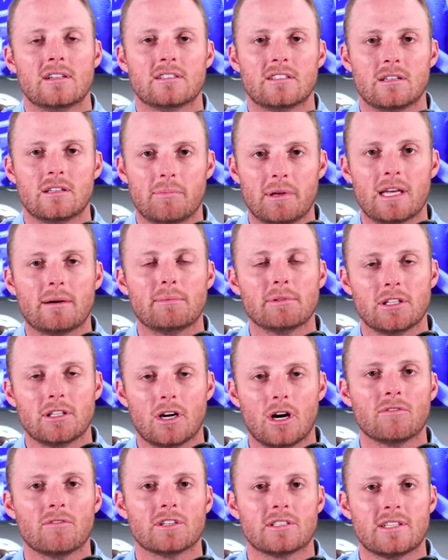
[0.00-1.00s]
to be able to
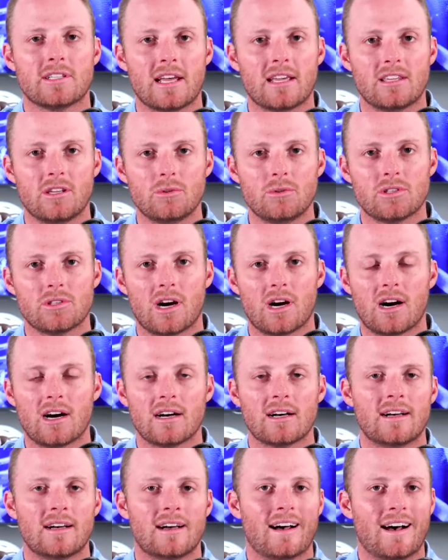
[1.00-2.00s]
overtake Utah?
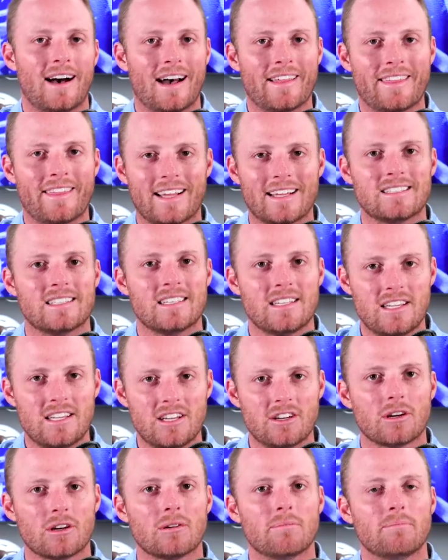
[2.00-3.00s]
I think it's a
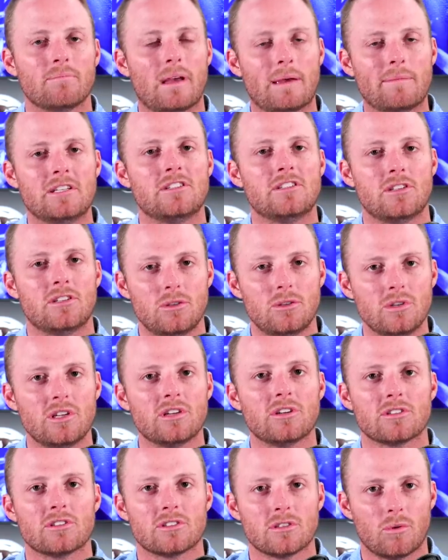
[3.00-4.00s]
year, maybe 2
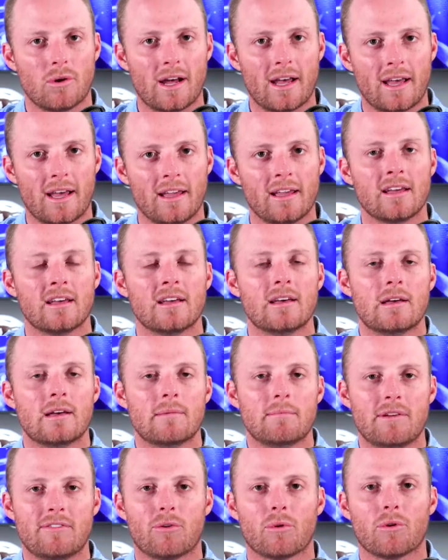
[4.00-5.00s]
years away
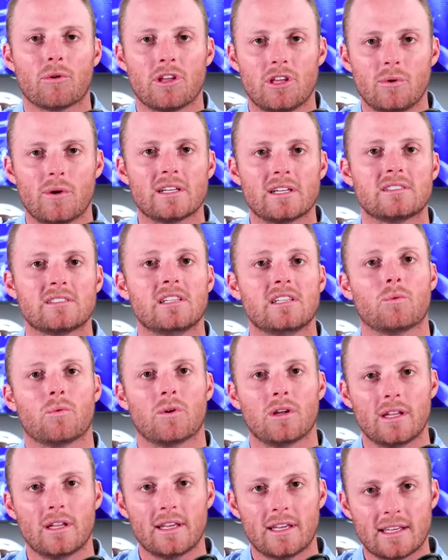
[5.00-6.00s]
before USC
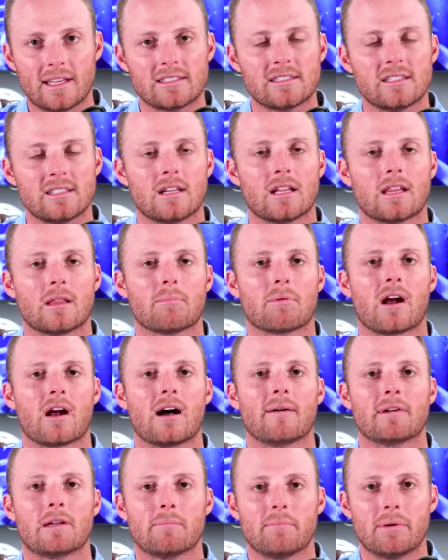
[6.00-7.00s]
really gets into the
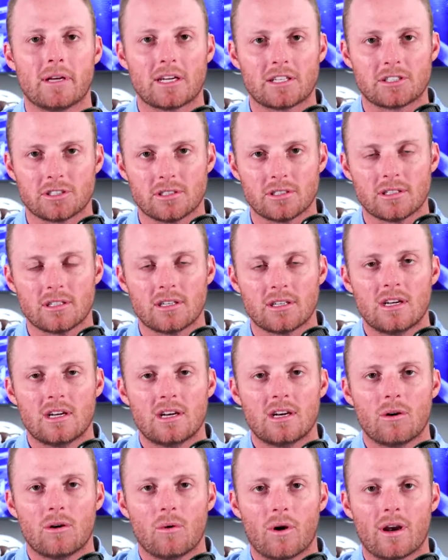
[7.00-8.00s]
prominent picture
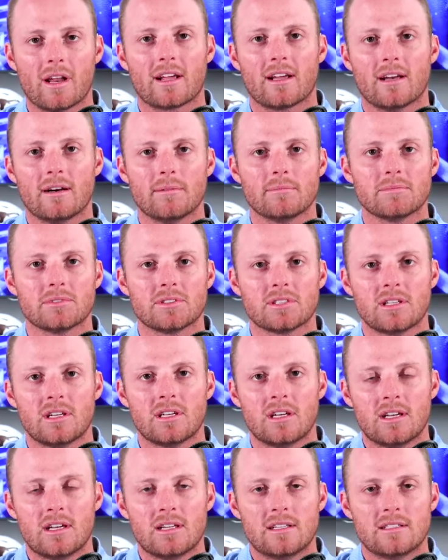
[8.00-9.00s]
when it comes
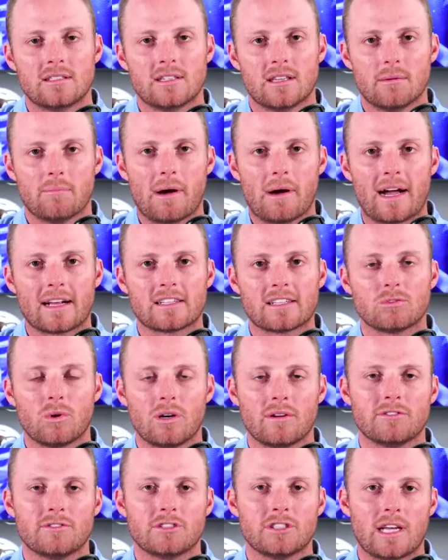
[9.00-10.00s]
to the
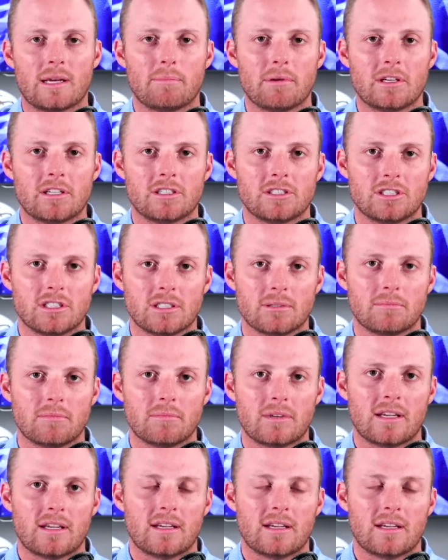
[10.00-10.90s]
Pac-12 championship